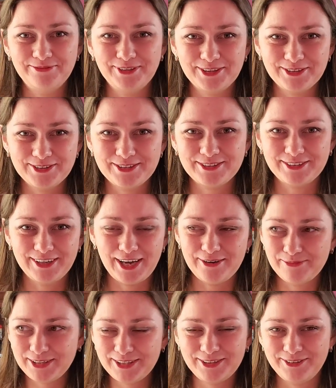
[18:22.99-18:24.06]
because
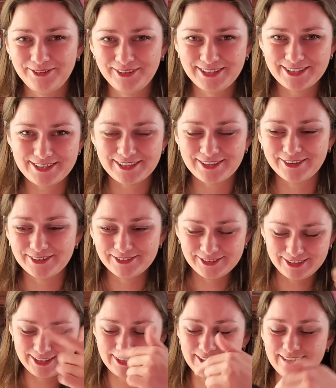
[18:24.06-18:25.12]
I made it 2 years ago,
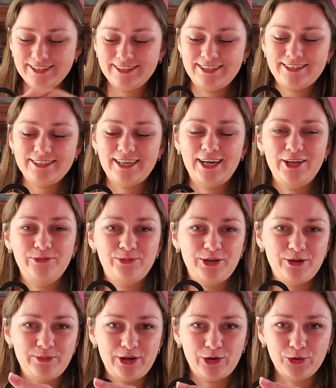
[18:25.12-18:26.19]
like the sign
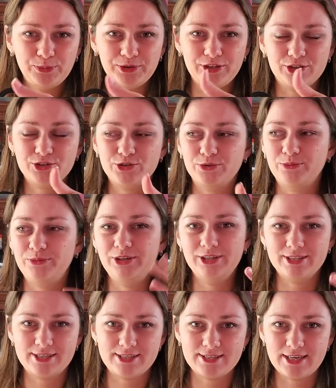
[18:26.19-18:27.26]
where my opening should be
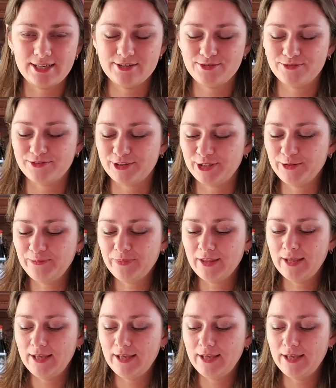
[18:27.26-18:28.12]
and the size of it.